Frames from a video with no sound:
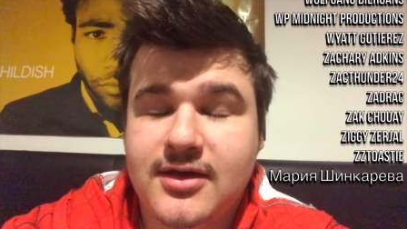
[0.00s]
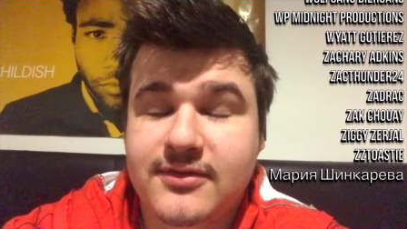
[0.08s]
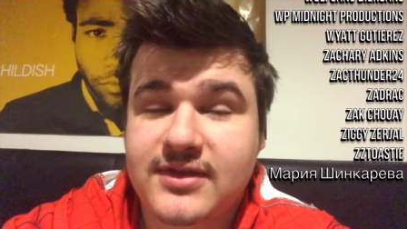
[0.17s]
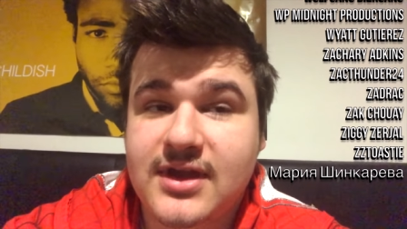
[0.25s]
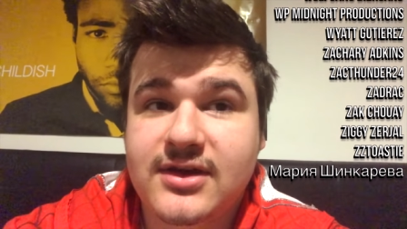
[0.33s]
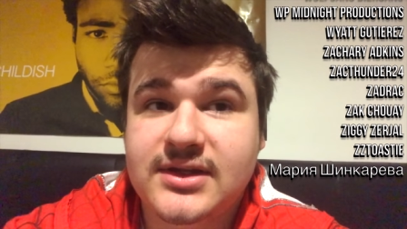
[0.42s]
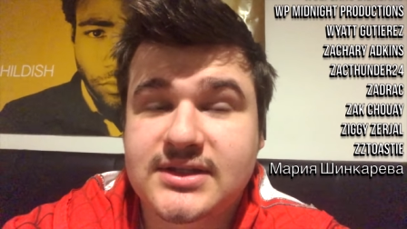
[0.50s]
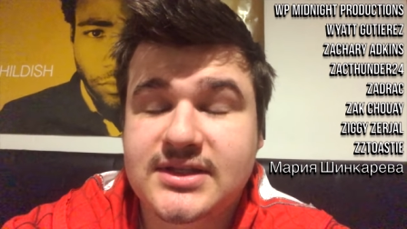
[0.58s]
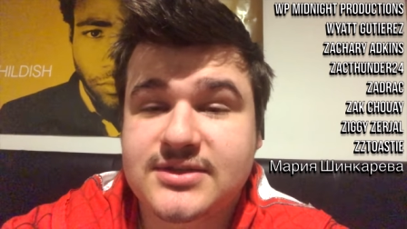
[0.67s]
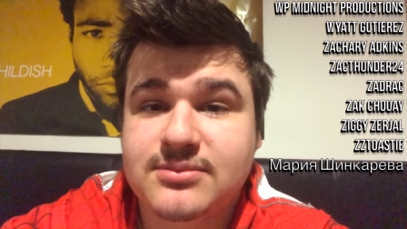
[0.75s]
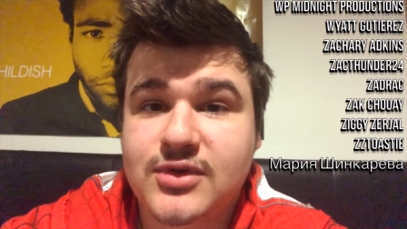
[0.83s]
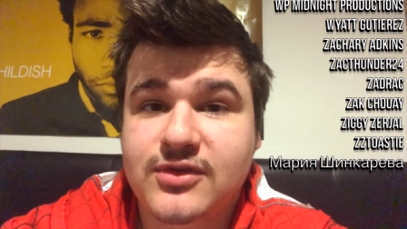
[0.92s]
I've carried
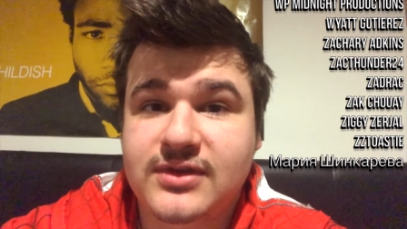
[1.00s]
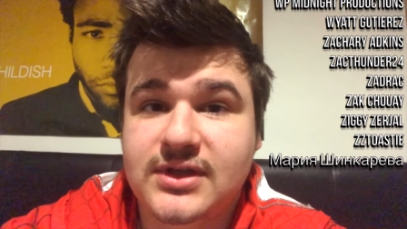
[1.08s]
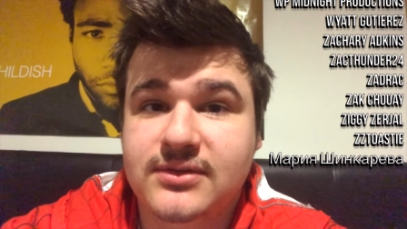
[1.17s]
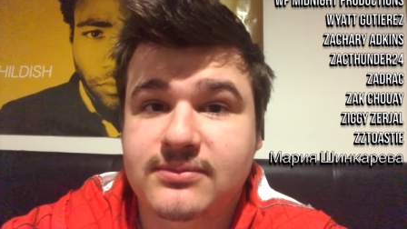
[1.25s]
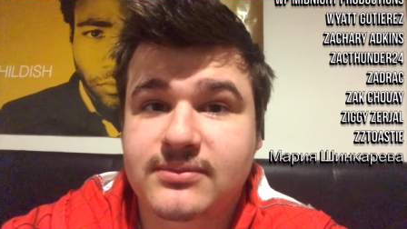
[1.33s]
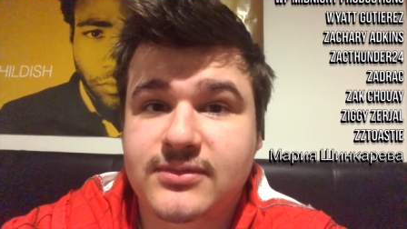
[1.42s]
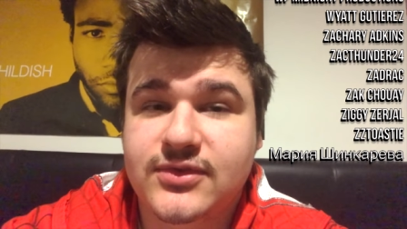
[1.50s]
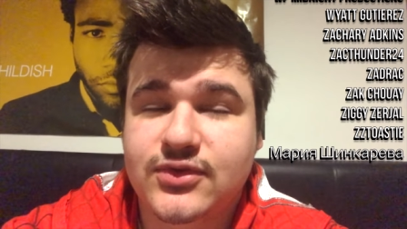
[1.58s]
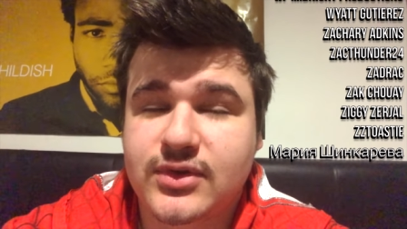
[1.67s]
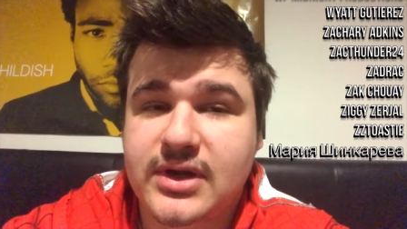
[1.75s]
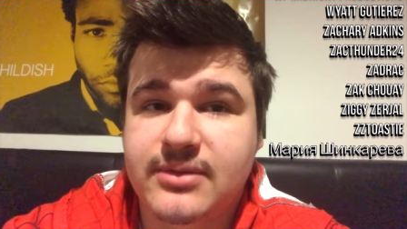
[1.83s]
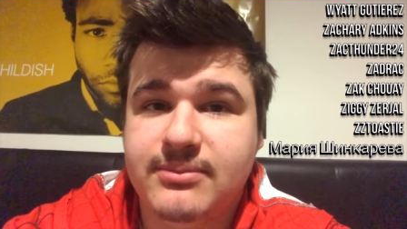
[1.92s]
this movie
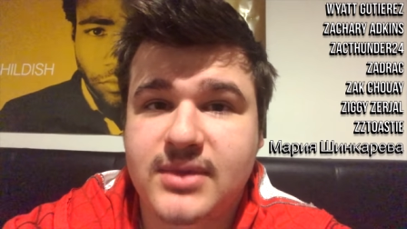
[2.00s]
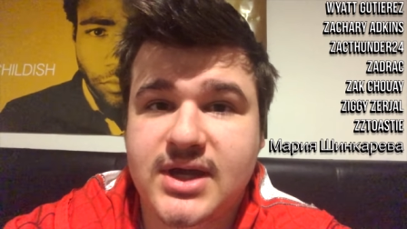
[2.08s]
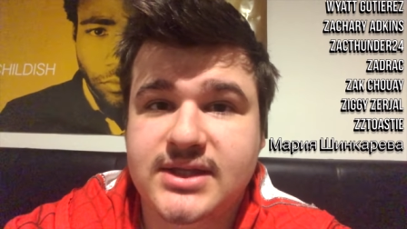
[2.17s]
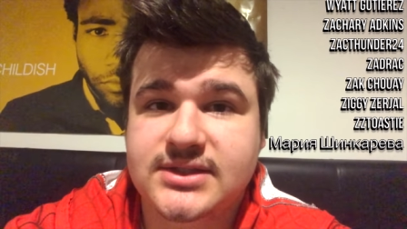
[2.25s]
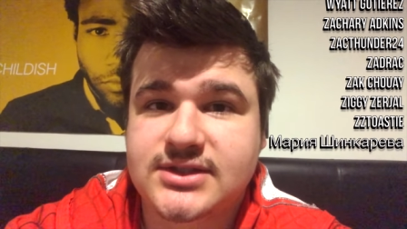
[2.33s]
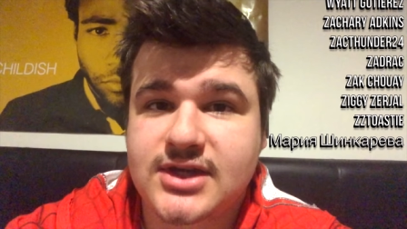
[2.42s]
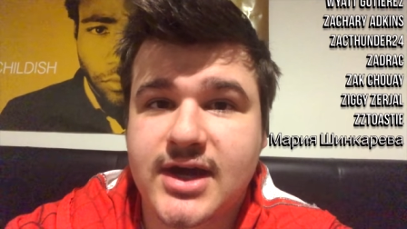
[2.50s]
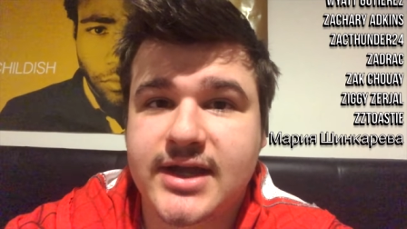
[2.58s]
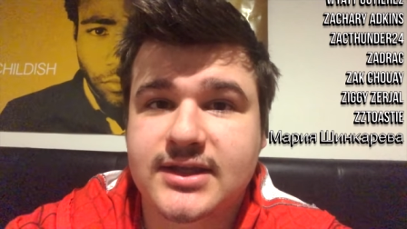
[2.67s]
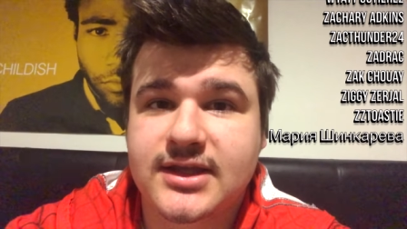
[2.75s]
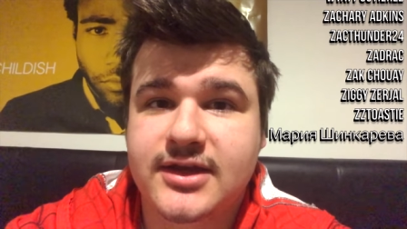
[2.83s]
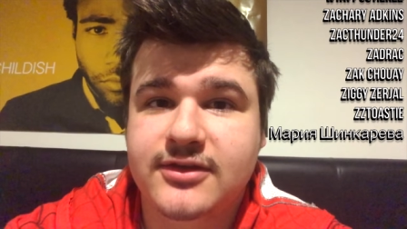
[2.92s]
throughout my
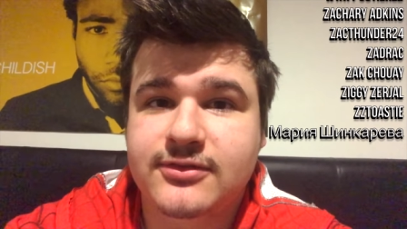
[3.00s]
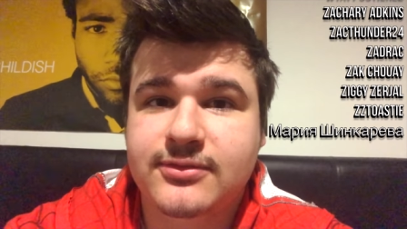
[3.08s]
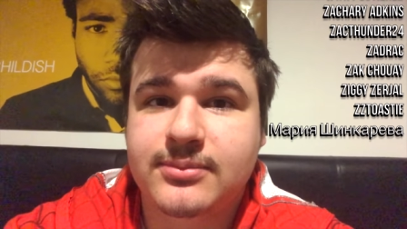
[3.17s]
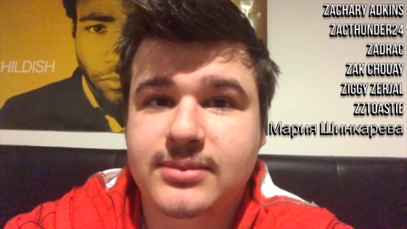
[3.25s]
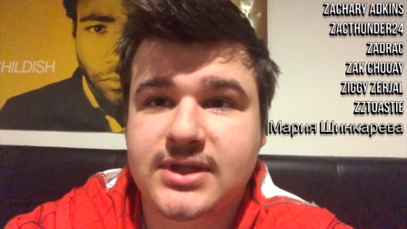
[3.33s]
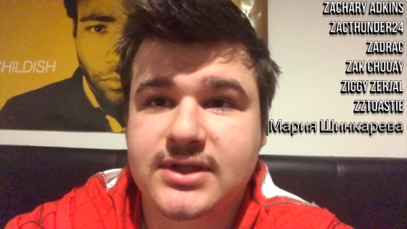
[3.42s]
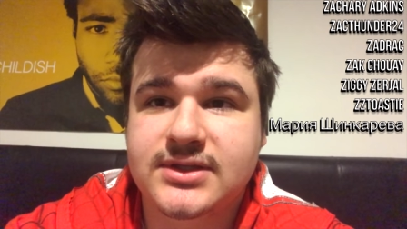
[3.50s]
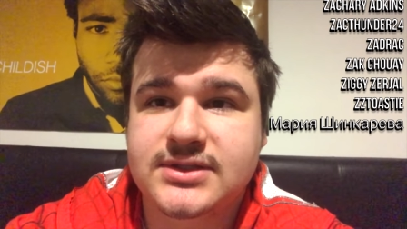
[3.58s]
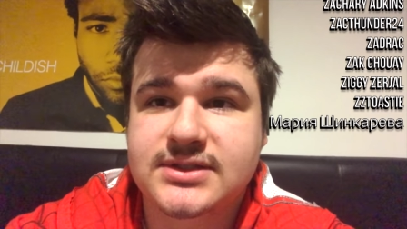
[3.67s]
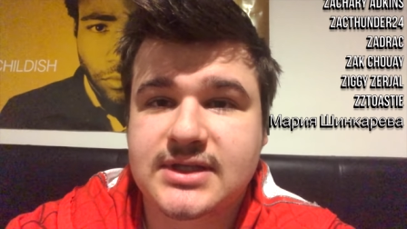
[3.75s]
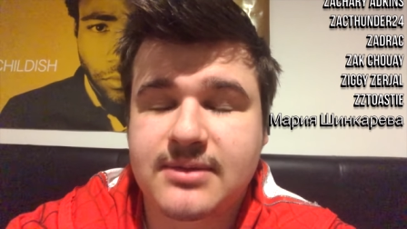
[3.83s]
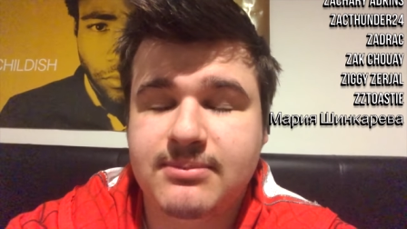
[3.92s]
entire life
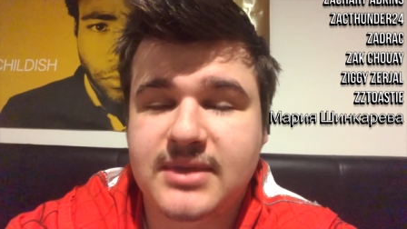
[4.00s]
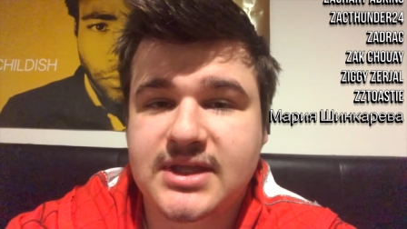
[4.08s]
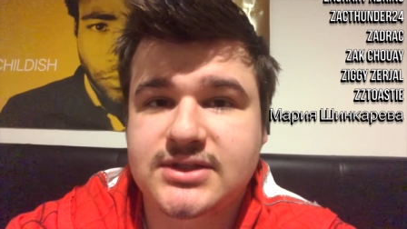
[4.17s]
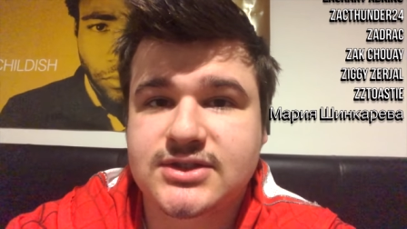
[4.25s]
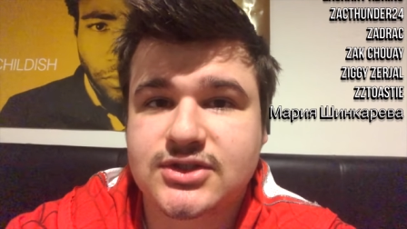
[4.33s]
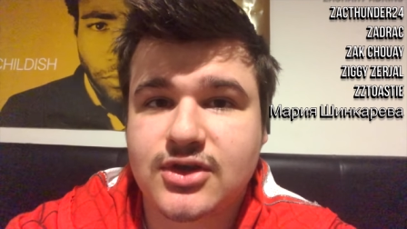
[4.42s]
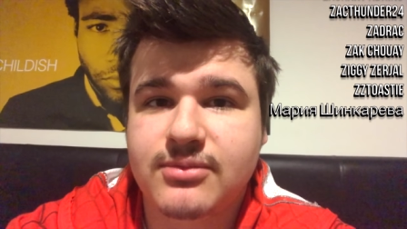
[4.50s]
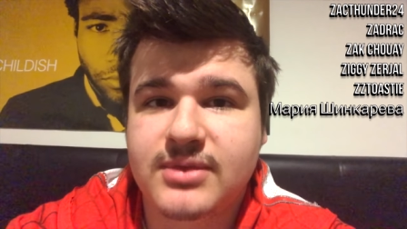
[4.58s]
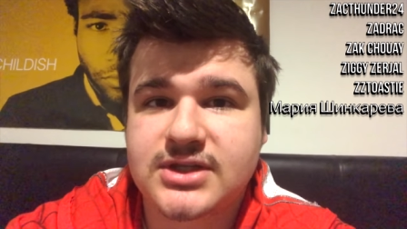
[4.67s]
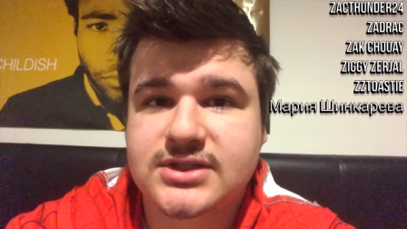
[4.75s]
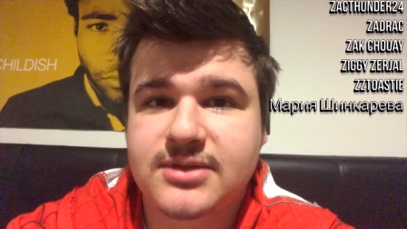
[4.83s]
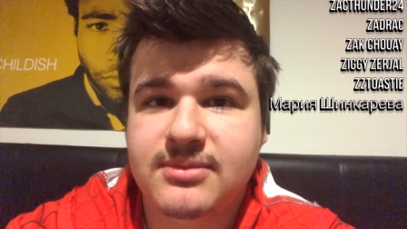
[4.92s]
because it means so
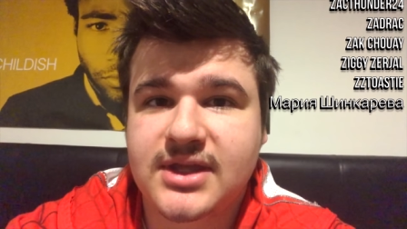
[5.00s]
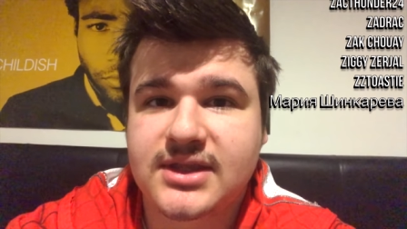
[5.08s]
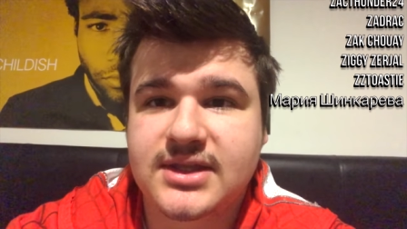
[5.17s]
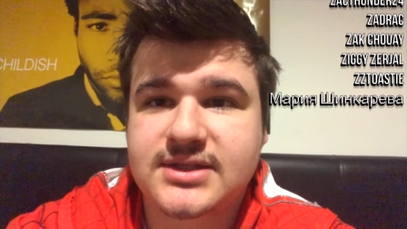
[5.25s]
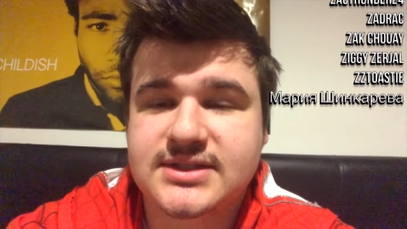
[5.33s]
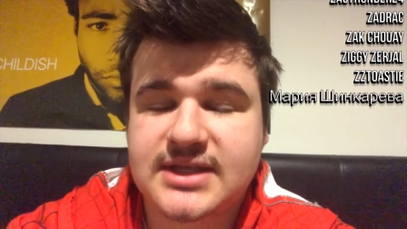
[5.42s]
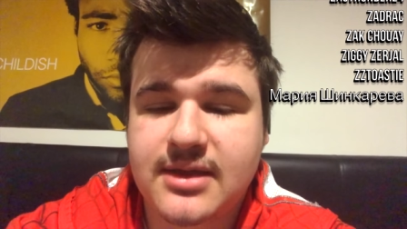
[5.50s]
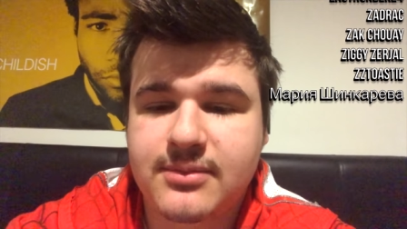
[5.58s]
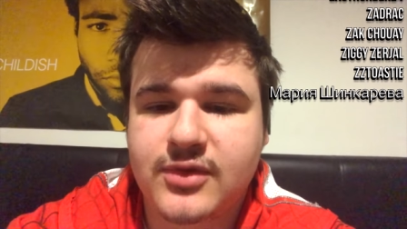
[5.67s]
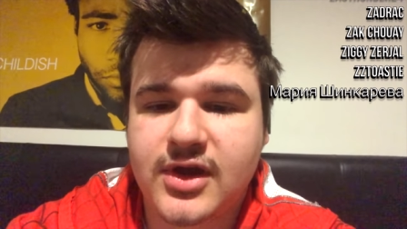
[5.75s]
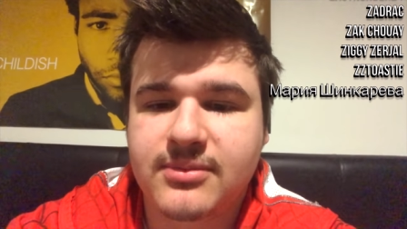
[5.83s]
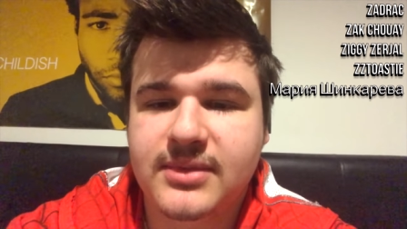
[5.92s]
much to me that
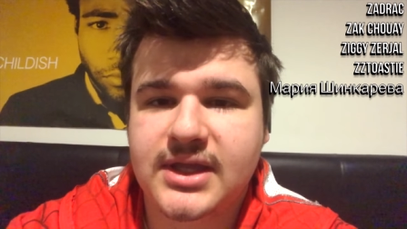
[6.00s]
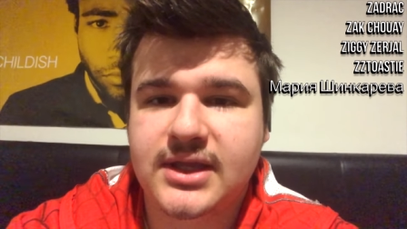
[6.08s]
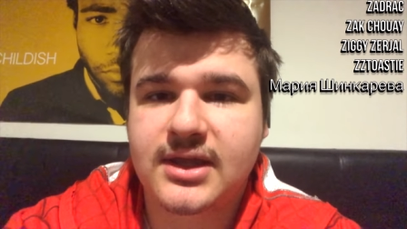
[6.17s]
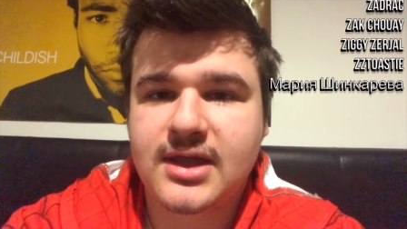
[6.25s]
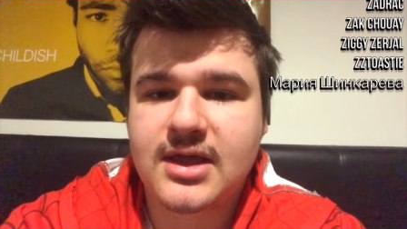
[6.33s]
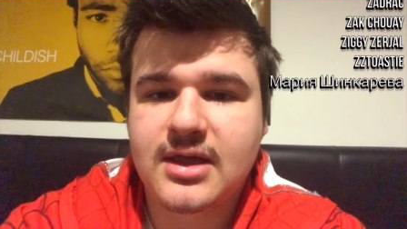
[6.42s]
Sam Raimi